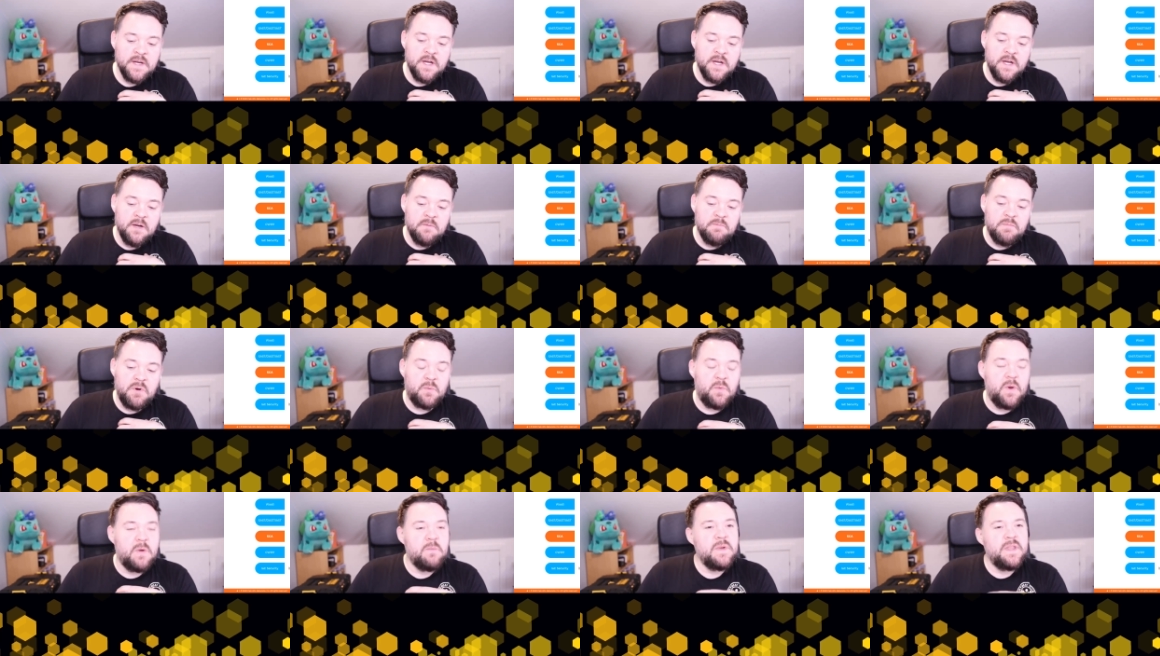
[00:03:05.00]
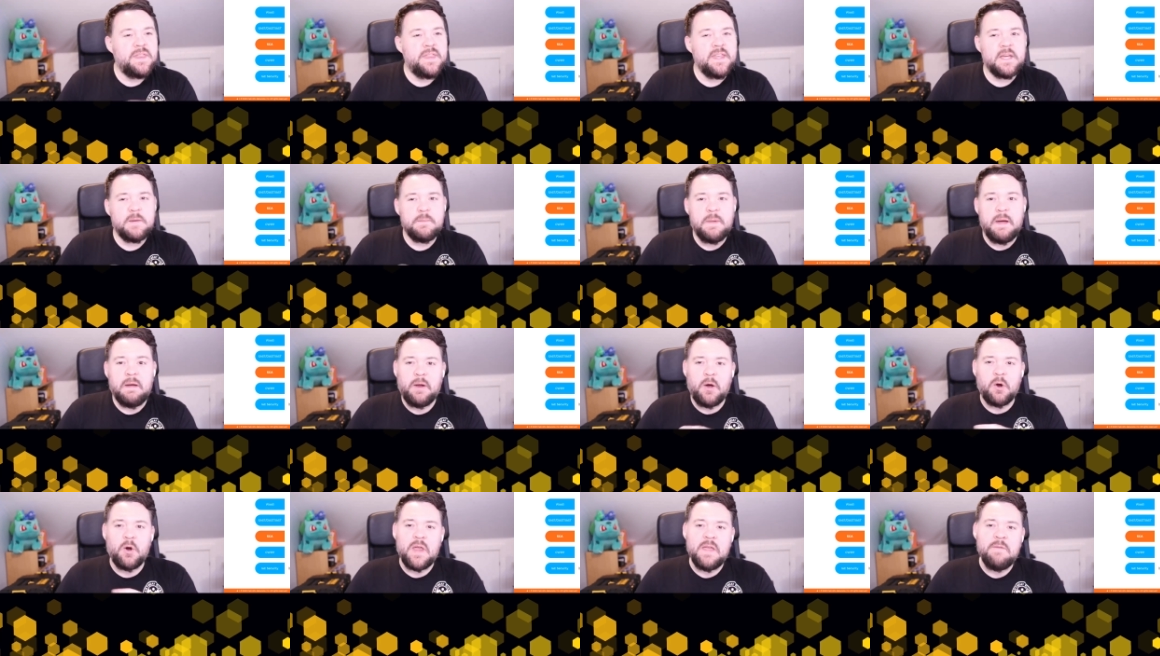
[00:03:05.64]
But when we think about
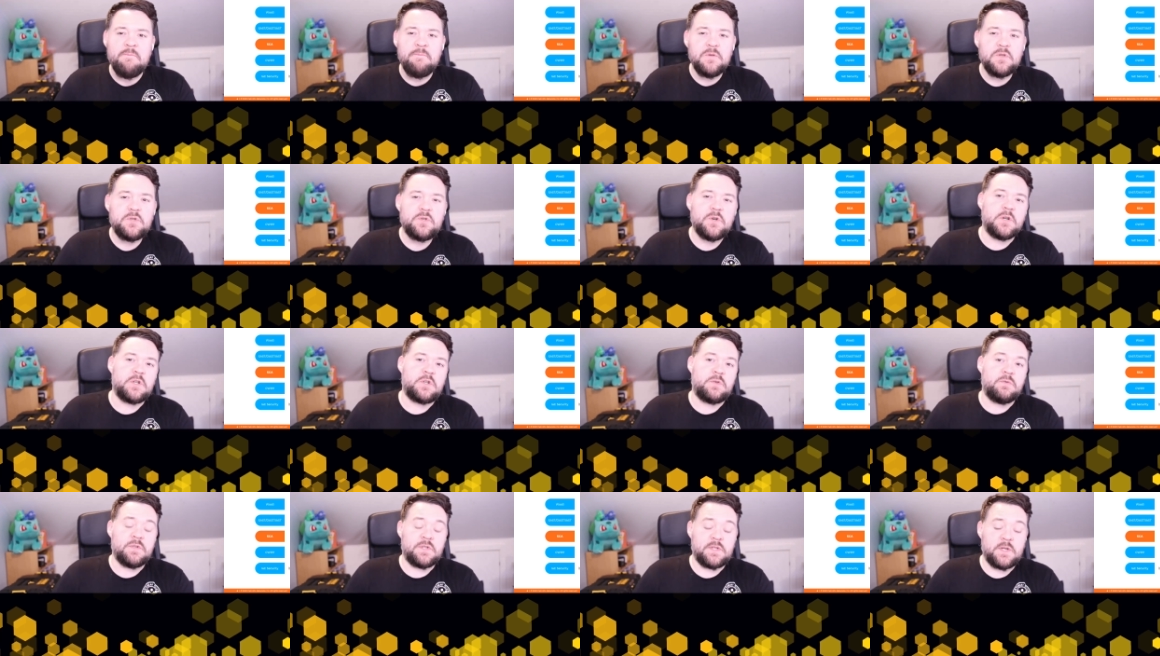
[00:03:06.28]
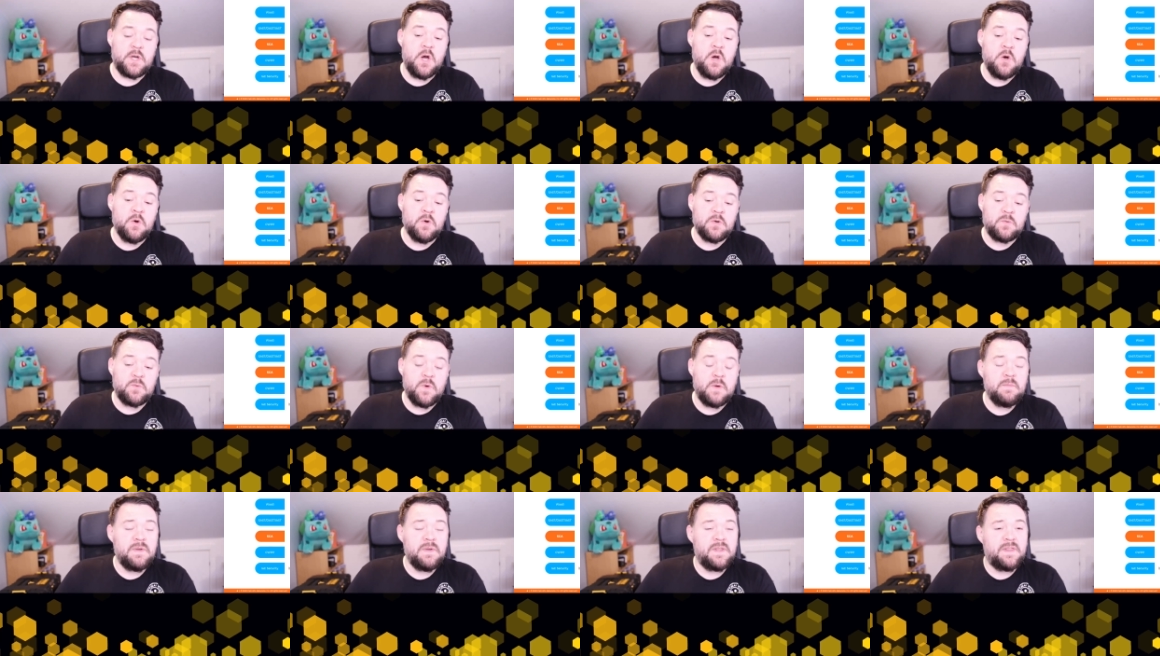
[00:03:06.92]
our infrastructure as code,
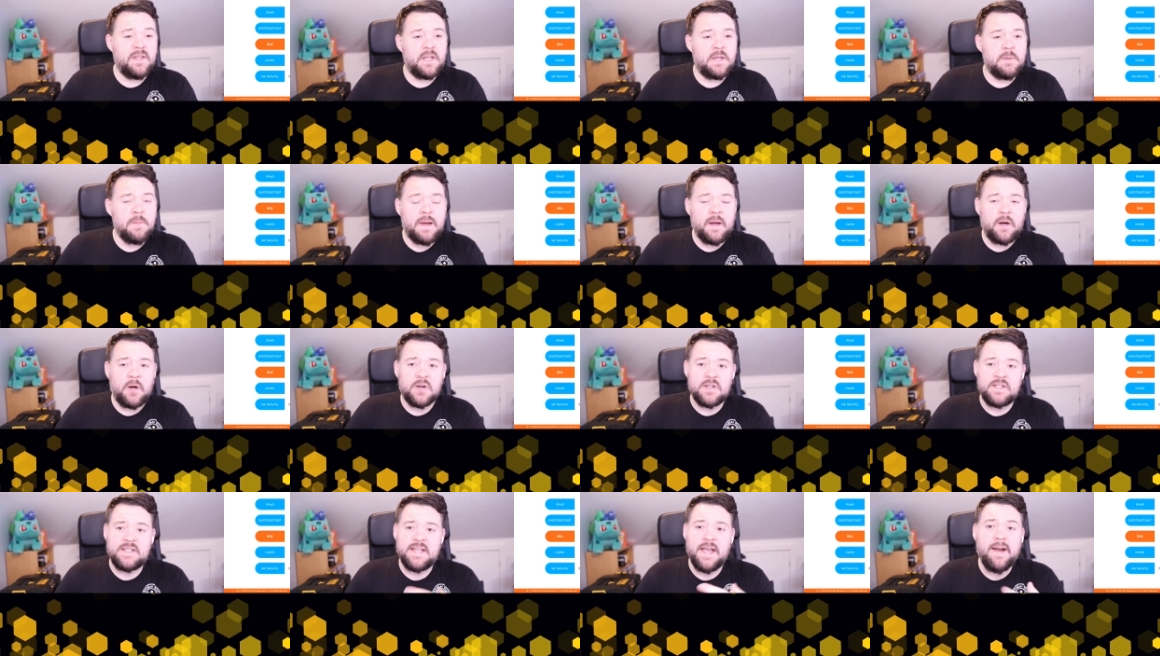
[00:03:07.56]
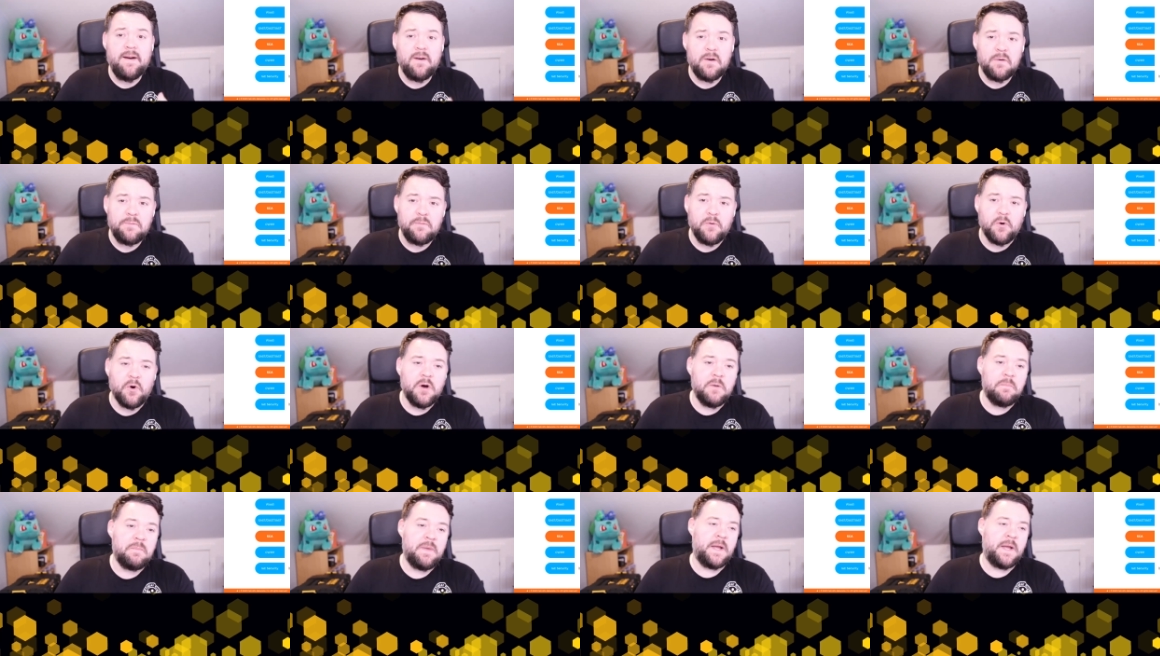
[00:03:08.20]
when we think about our
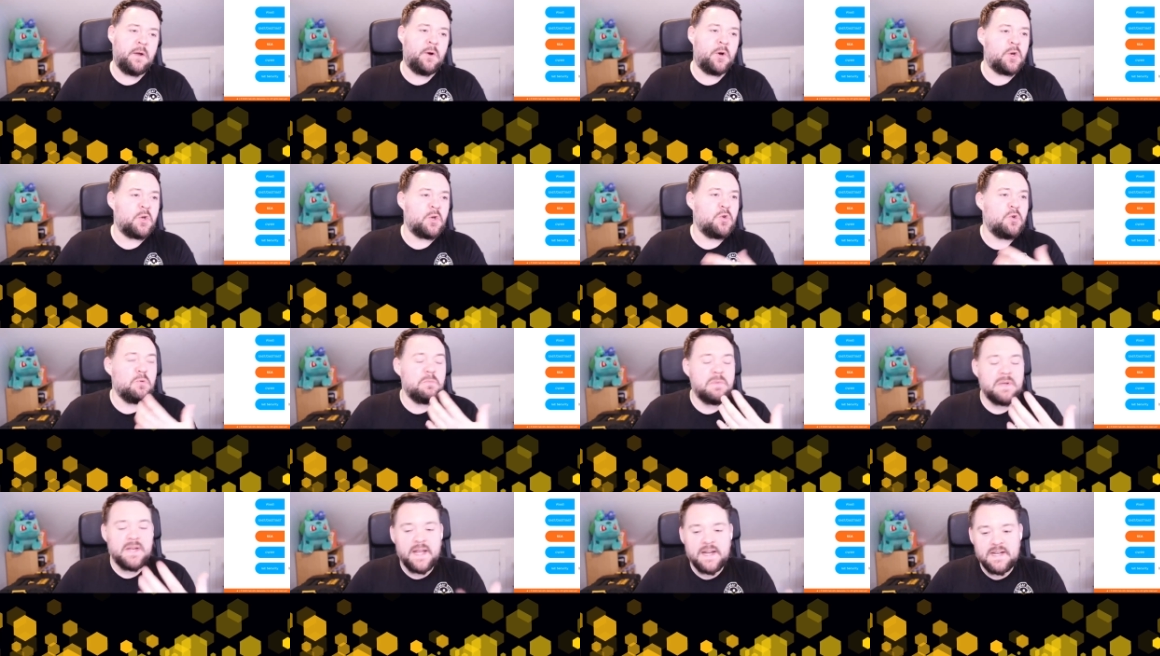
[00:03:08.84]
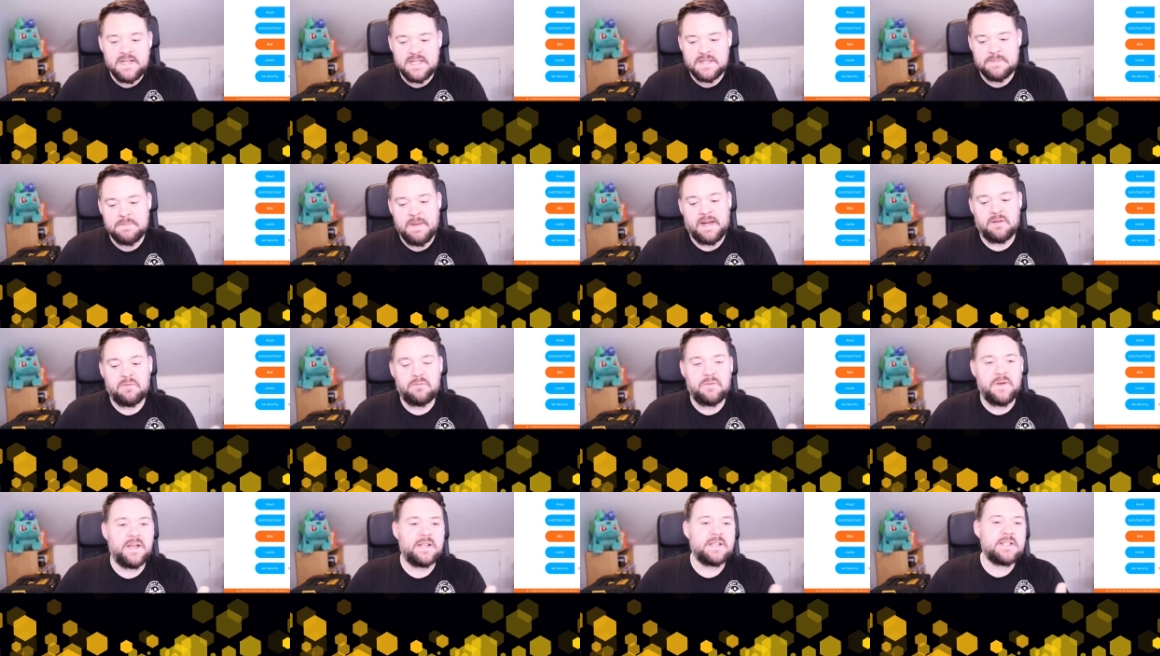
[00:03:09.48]
Terraform and our Kubernetes
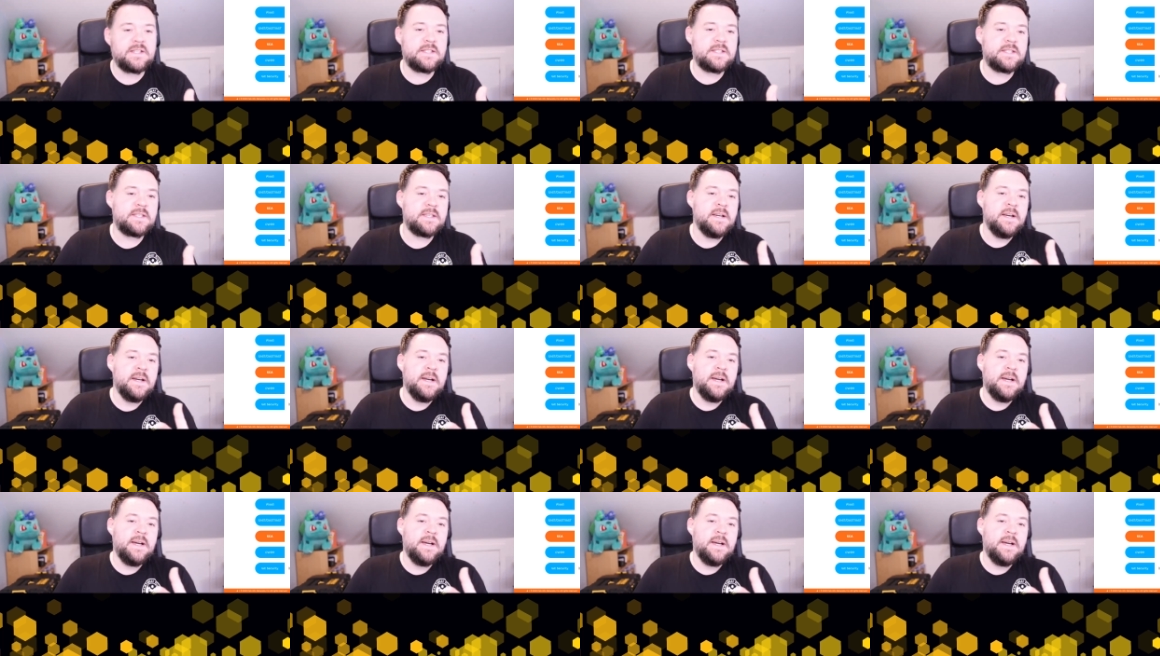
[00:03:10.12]
manifests,